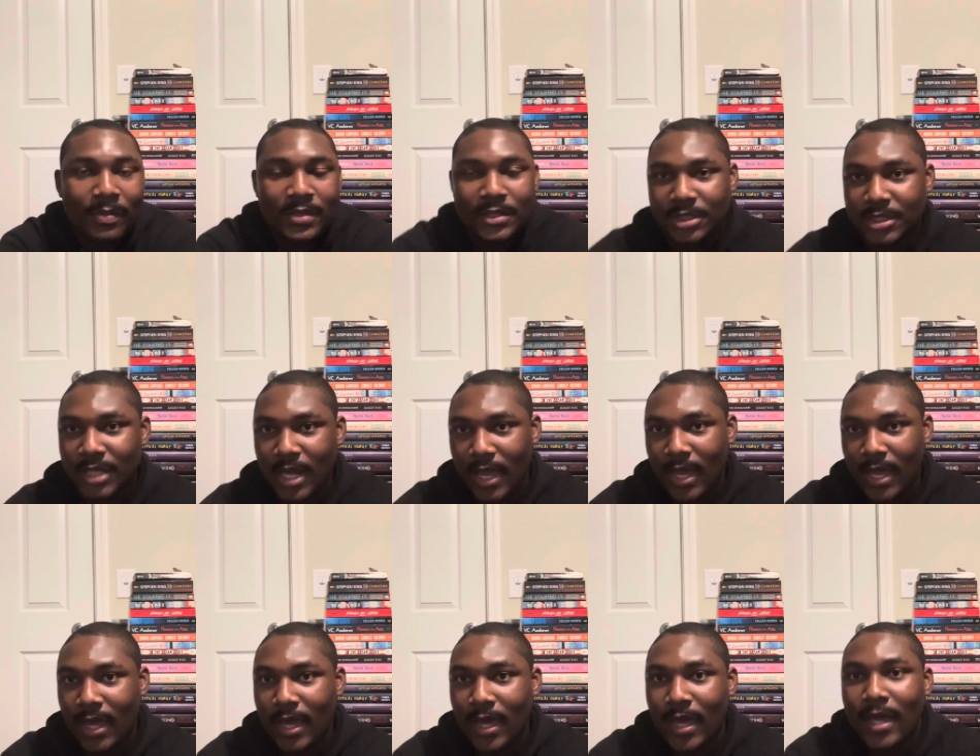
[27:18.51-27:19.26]

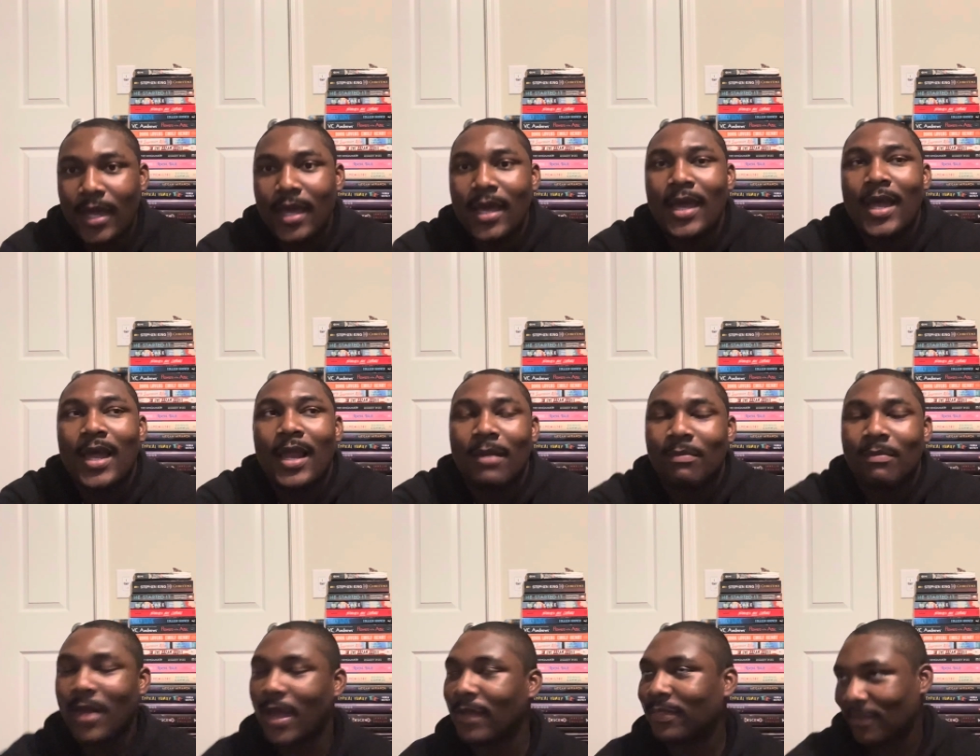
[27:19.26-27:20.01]
share,
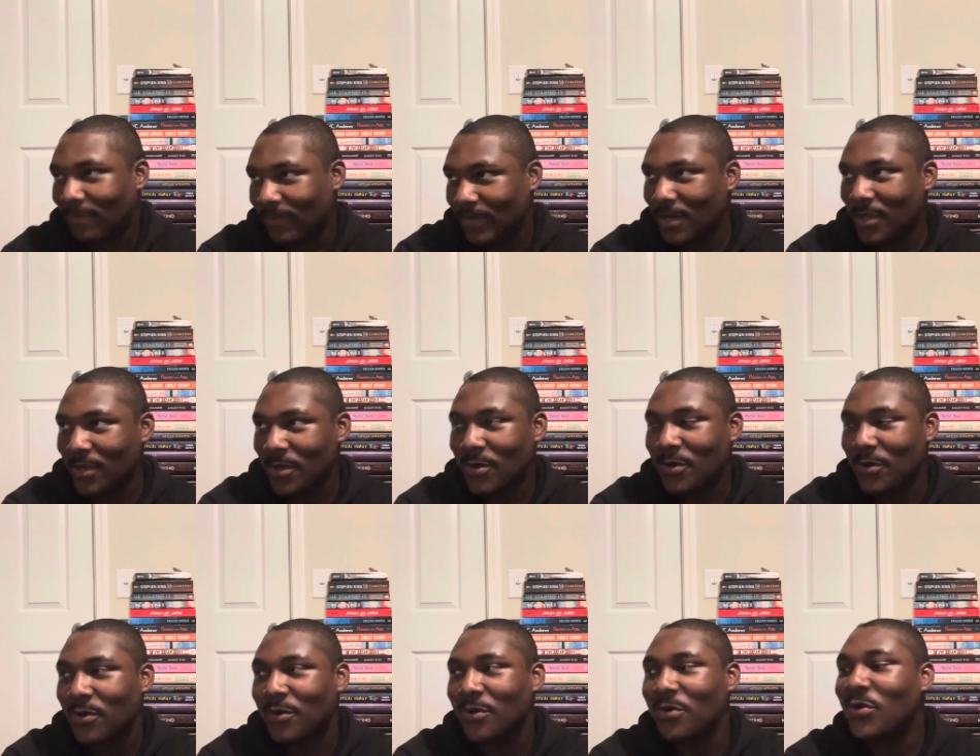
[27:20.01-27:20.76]
like the
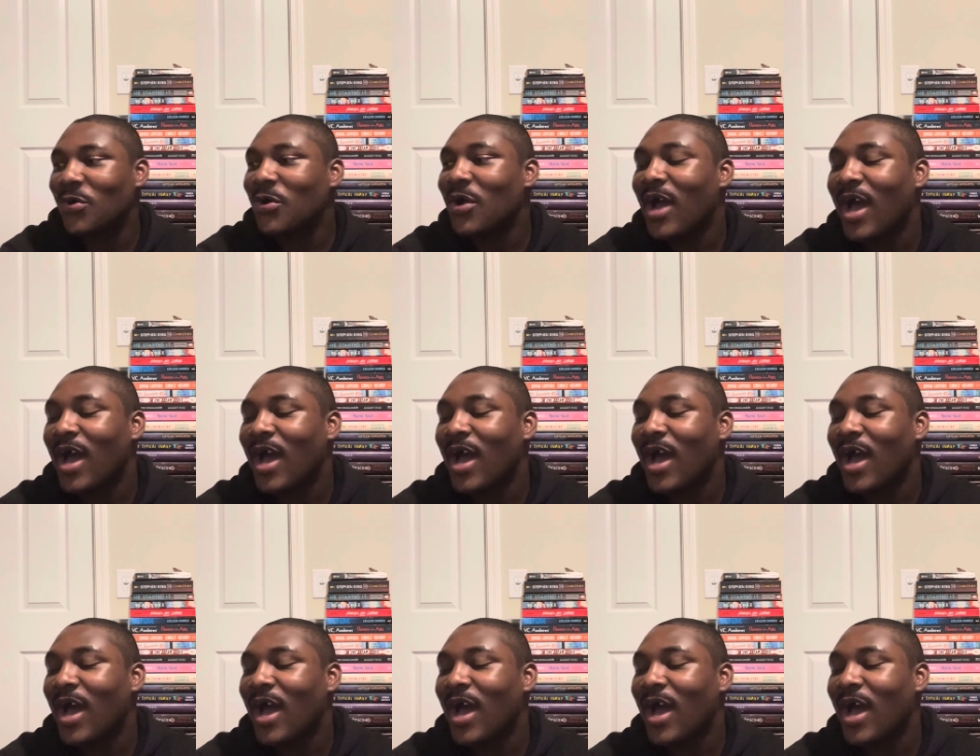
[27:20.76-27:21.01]
video.